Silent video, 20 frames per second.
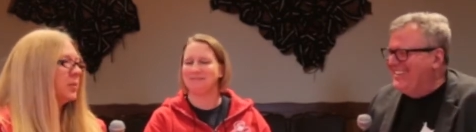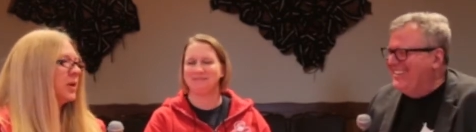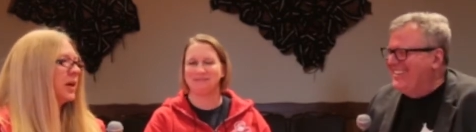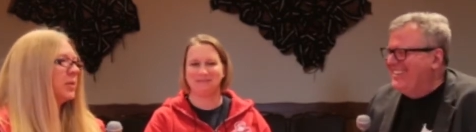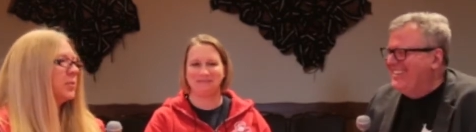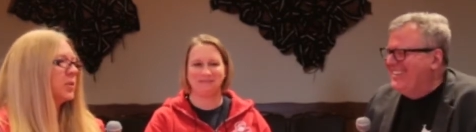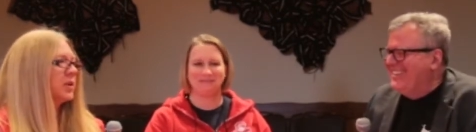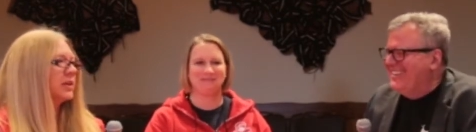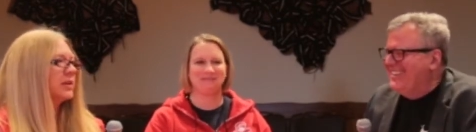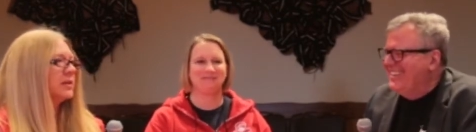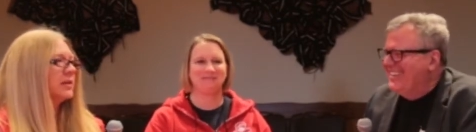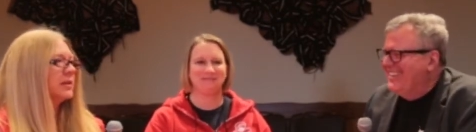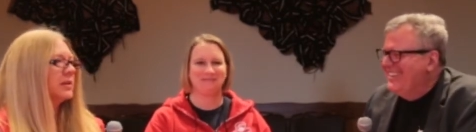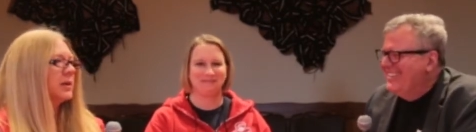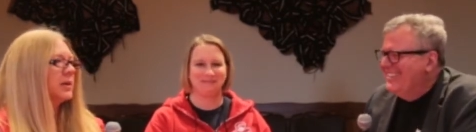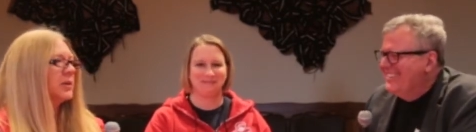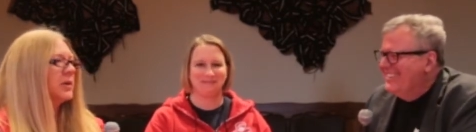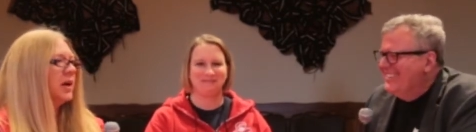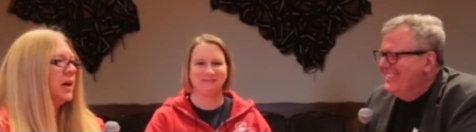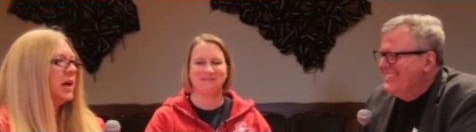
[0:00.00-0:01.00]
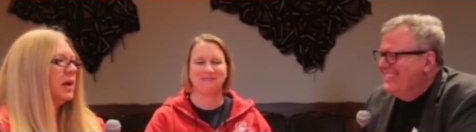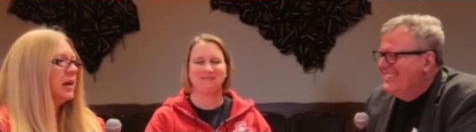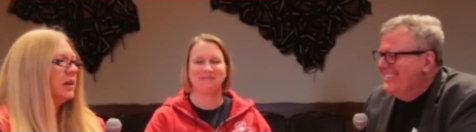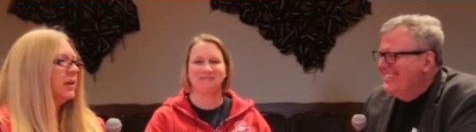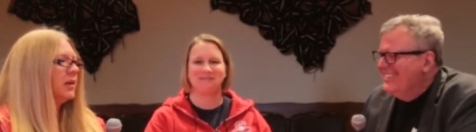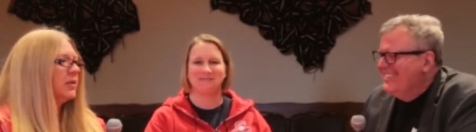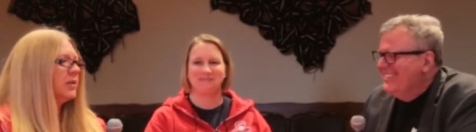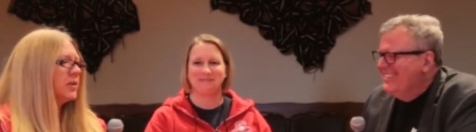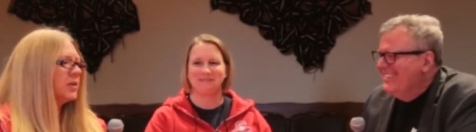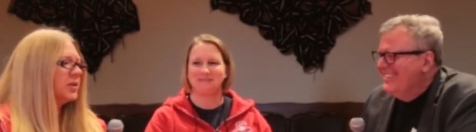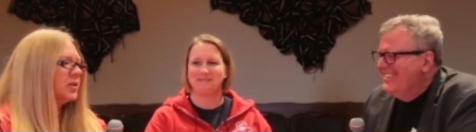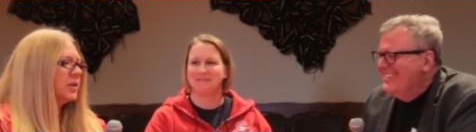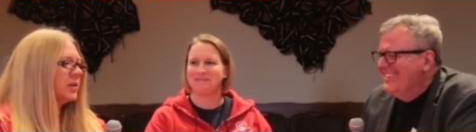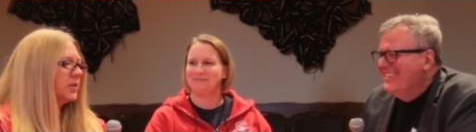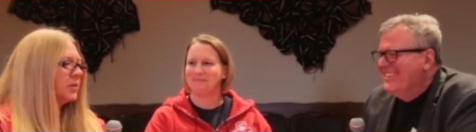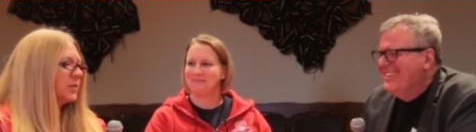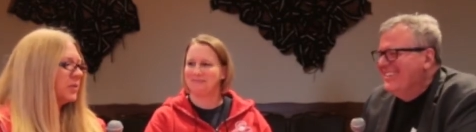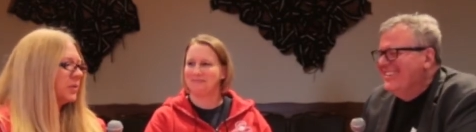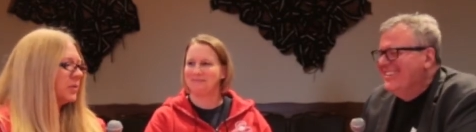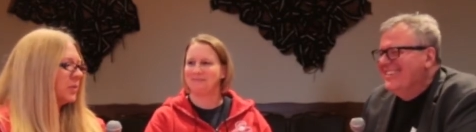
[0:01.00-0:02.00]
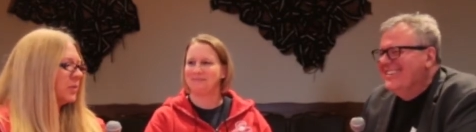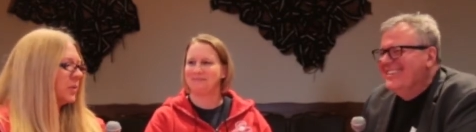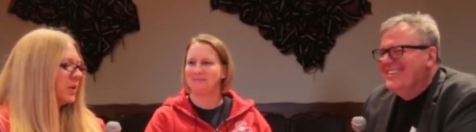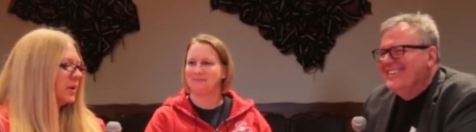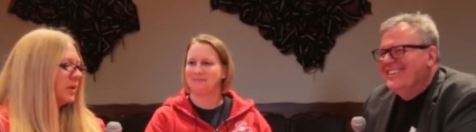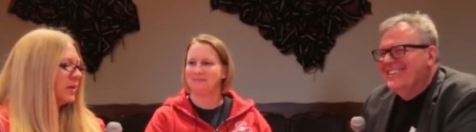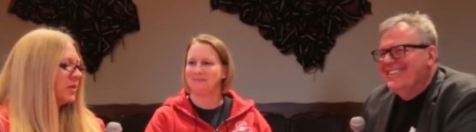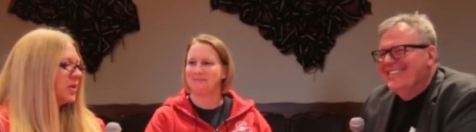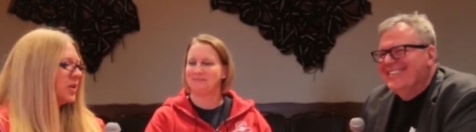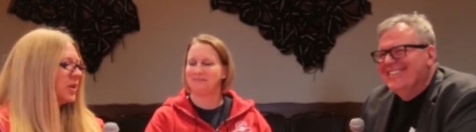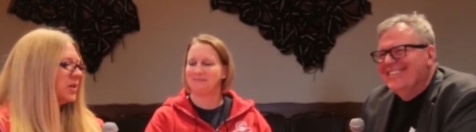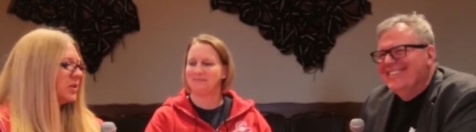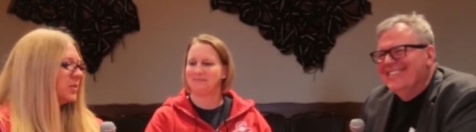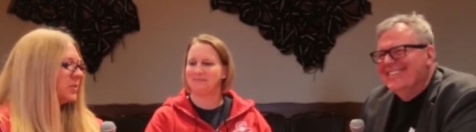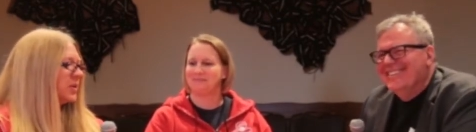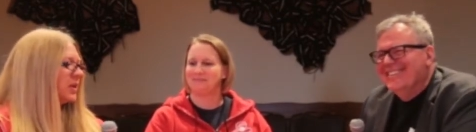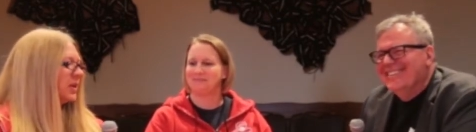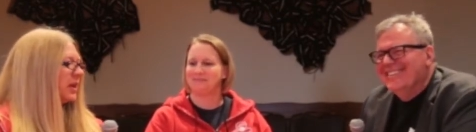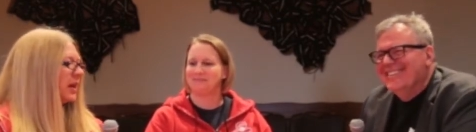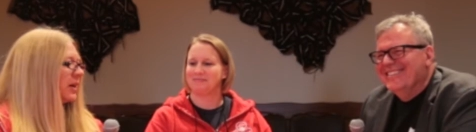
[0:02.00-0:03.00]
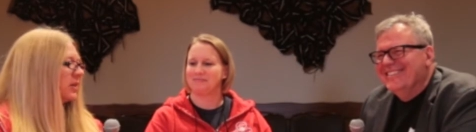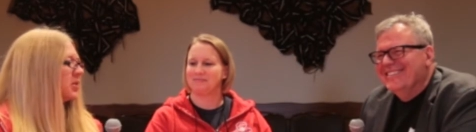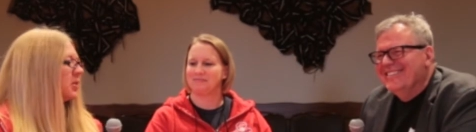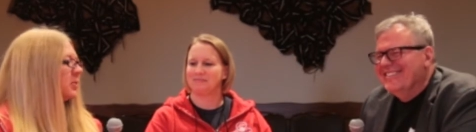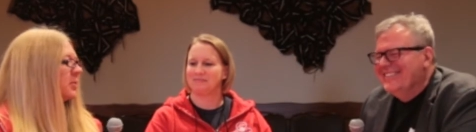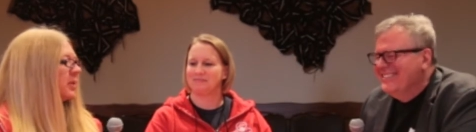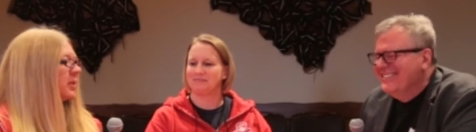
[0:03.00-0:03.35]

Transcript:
Speaker 1: Brian Prince. So no, this year one of the changes we did last year